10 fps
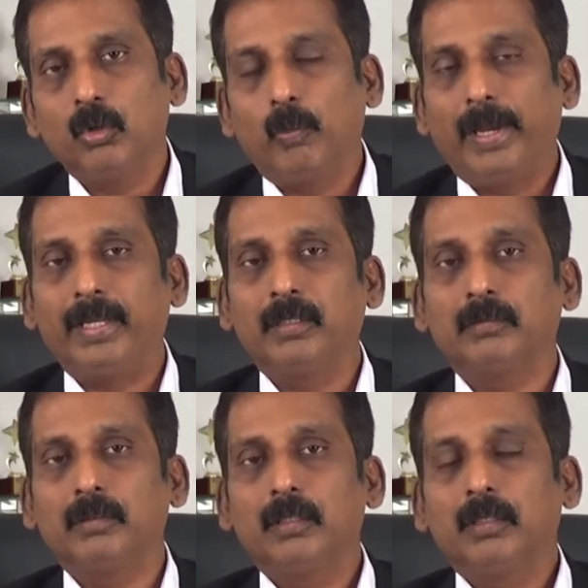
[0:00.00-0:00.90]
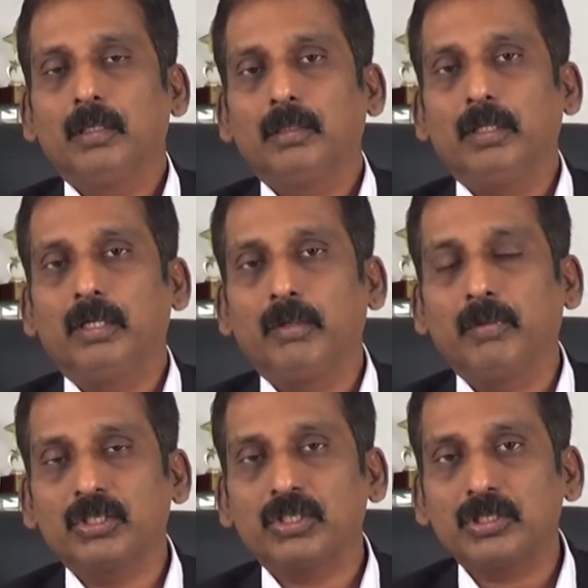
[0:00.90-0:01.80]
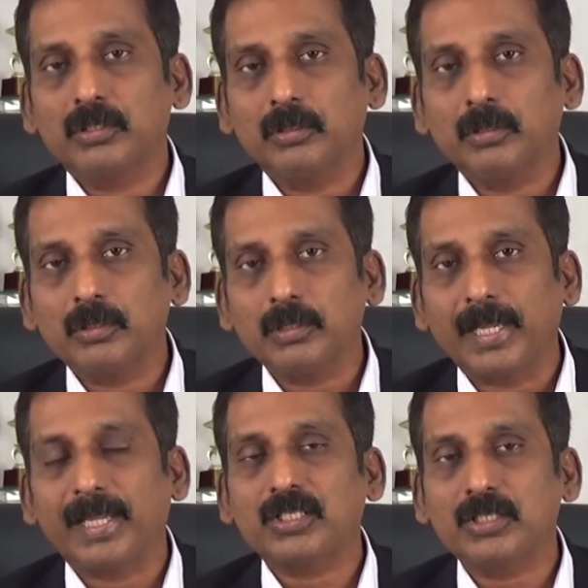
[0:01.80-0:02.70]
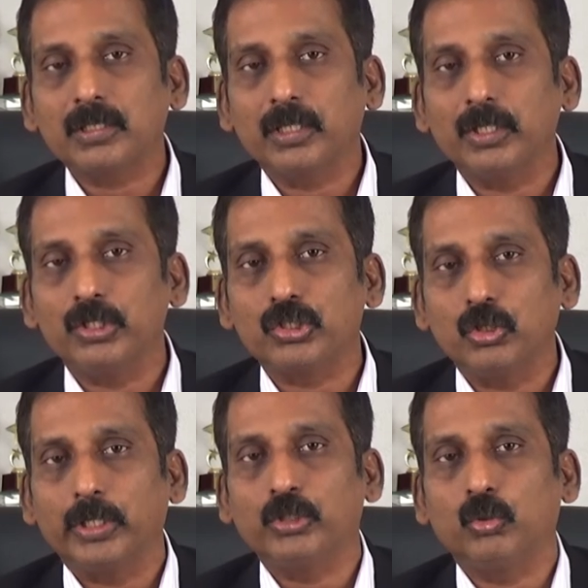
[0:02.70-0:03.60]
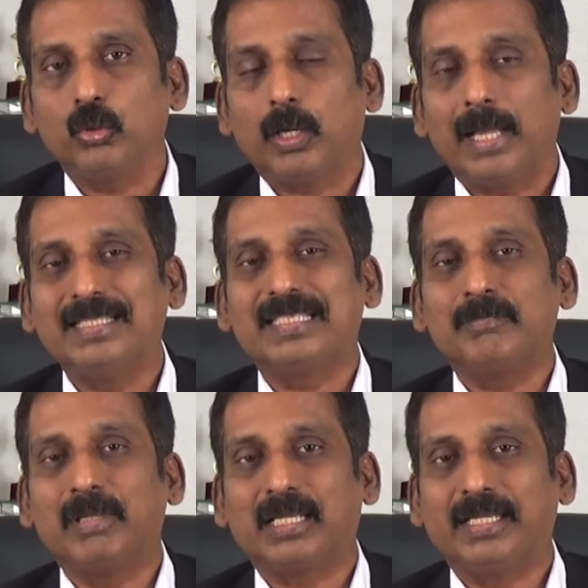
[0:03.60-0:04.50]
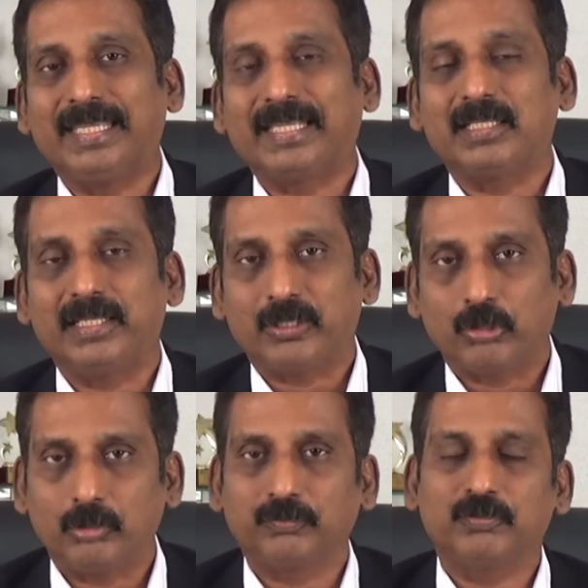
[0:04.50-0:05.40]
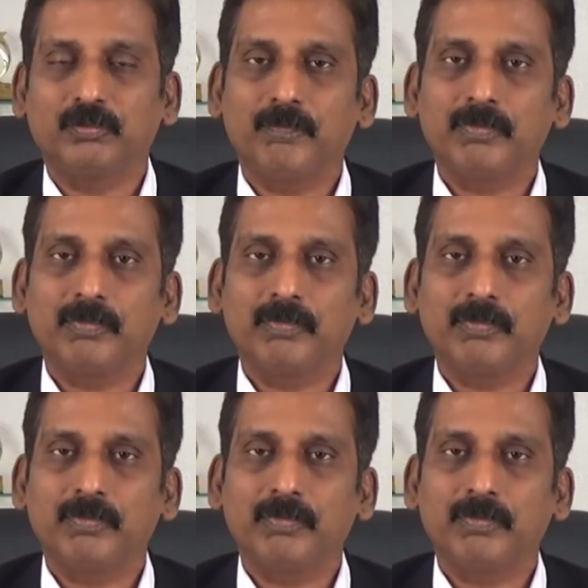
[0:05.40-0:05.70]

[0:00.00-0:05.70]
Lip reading: when the reverse tax is going to ultimately get netted off.